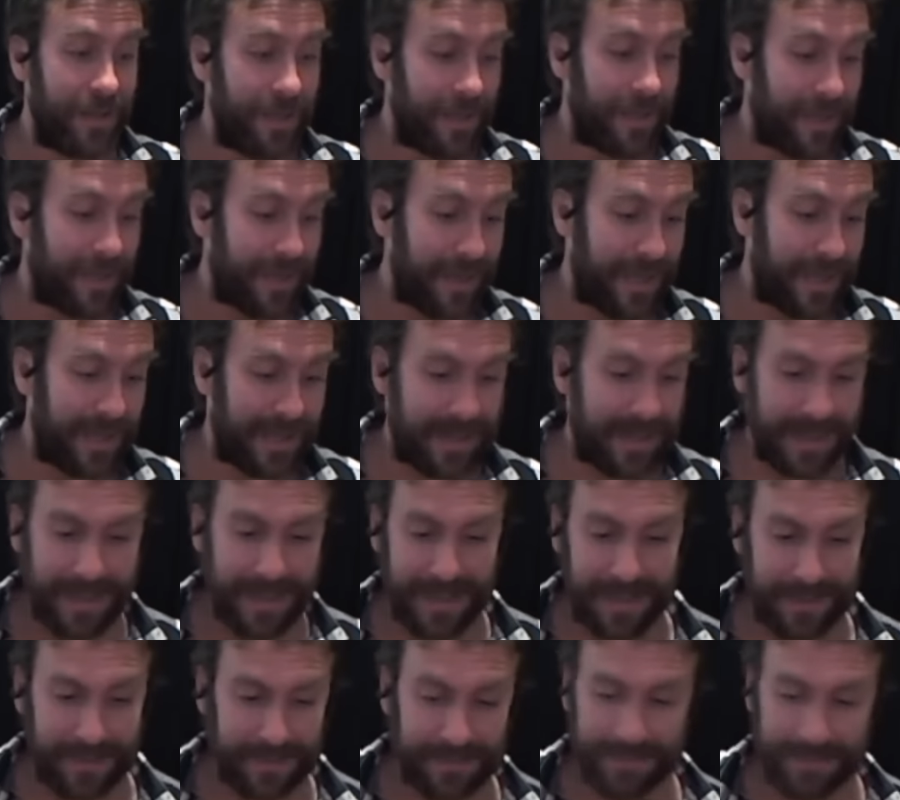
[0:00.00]
like
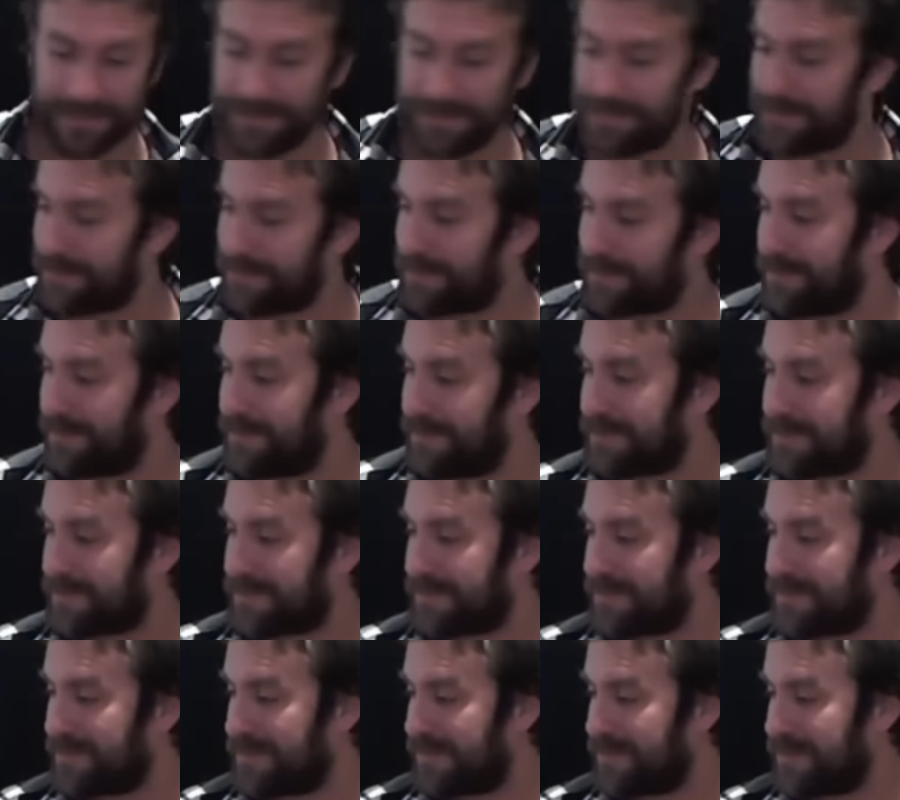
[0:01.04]
um,
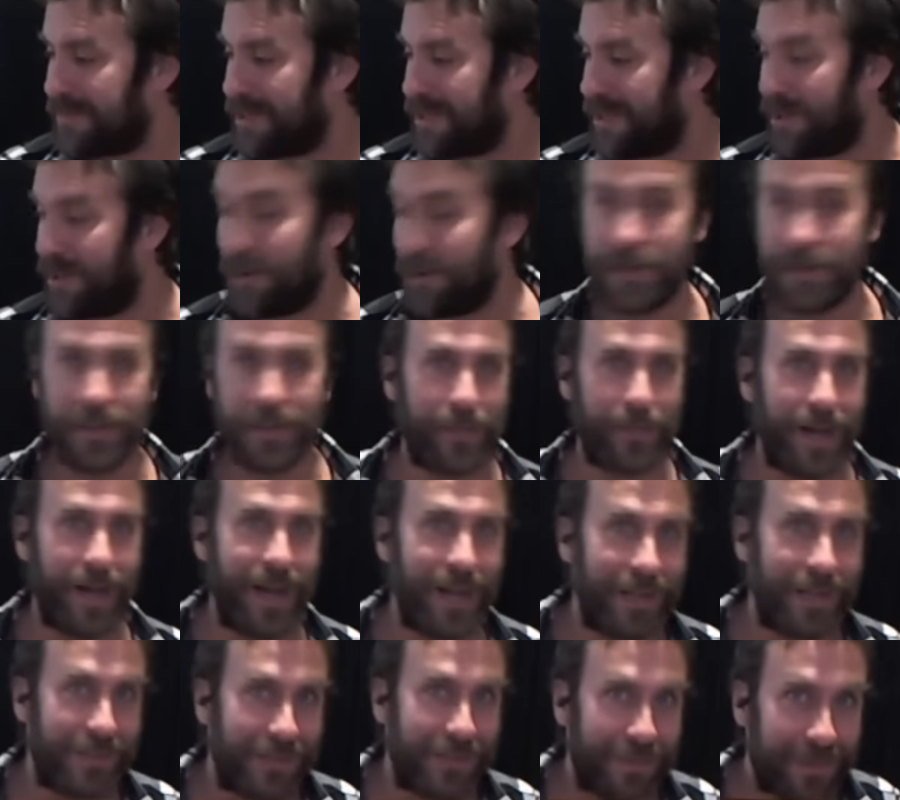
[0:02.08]
a whole other
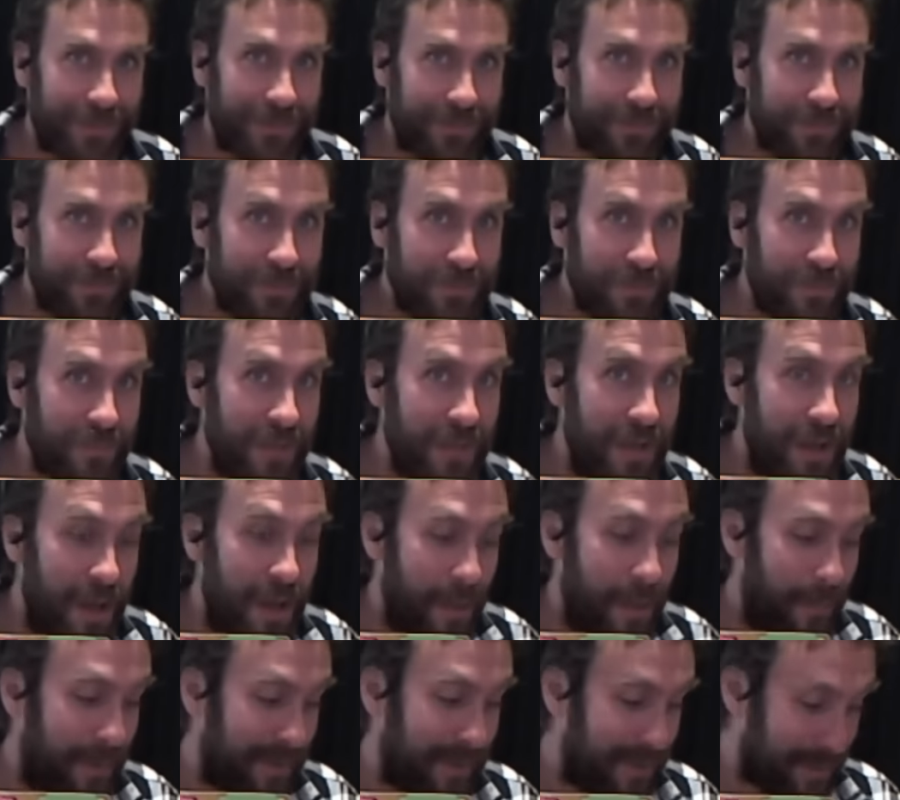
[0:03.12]
box,
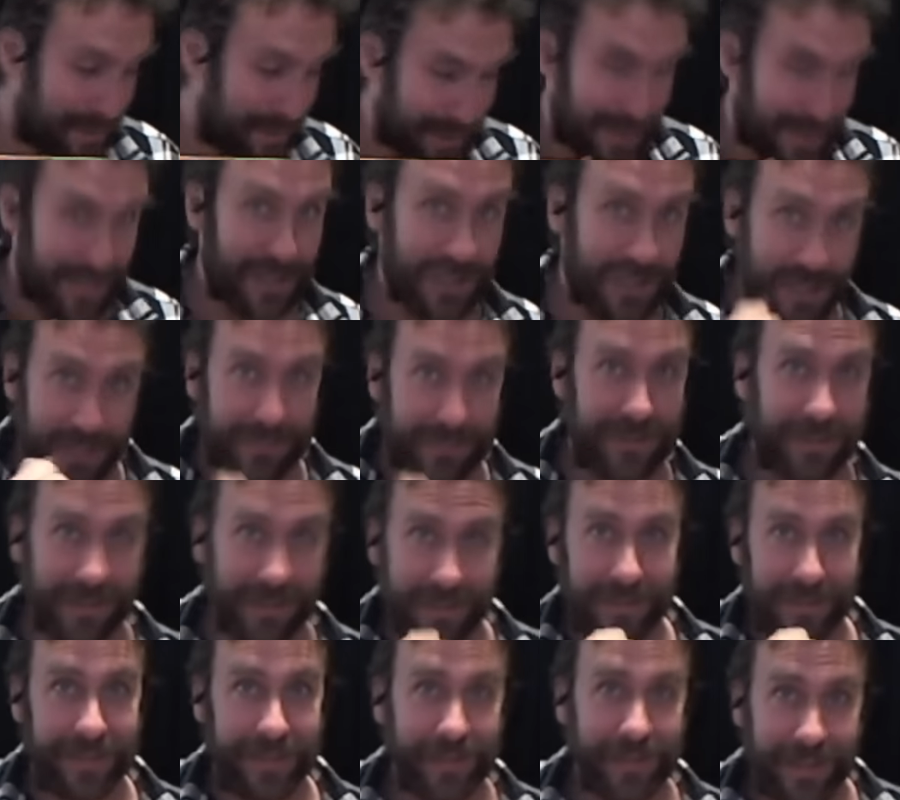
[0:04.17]
but there's like a shifter
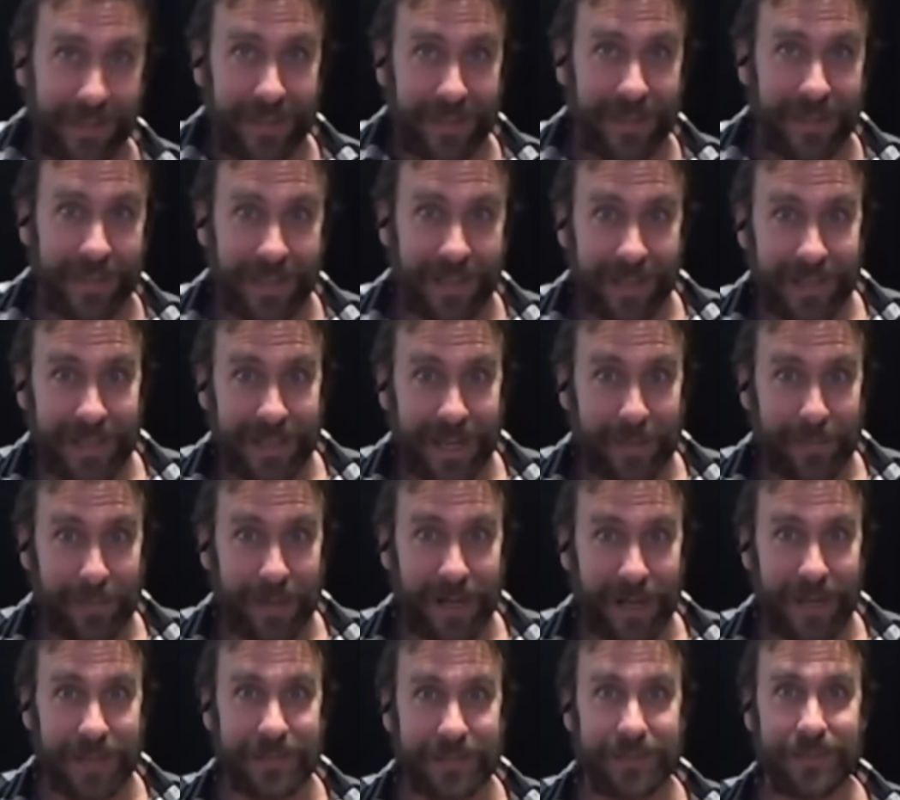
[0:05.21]
in that
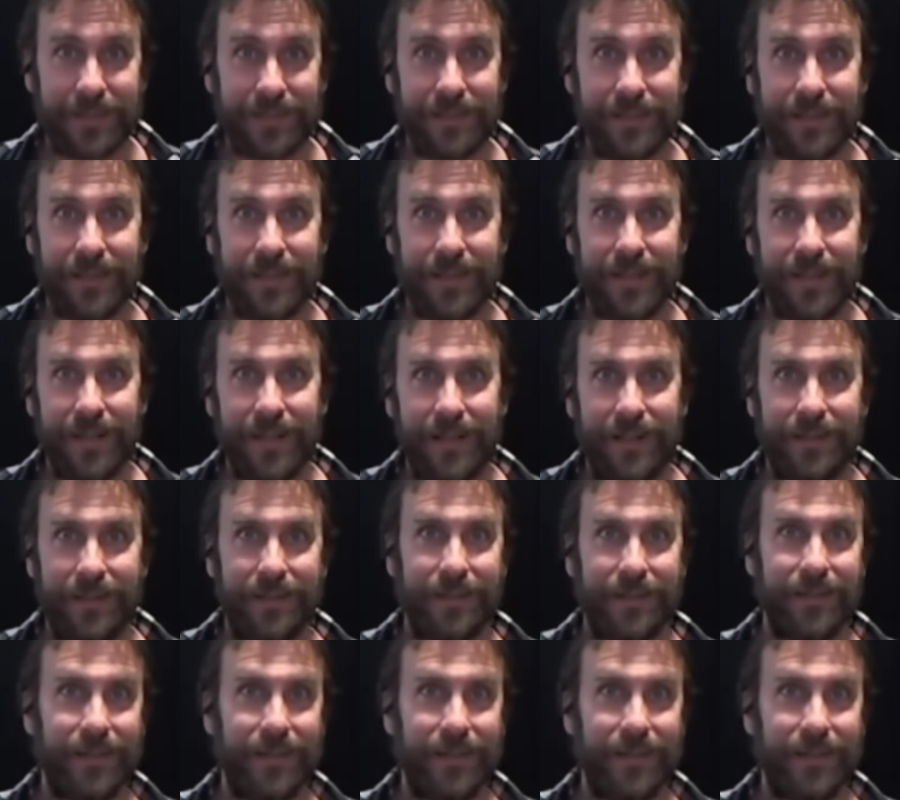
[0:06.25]
box, and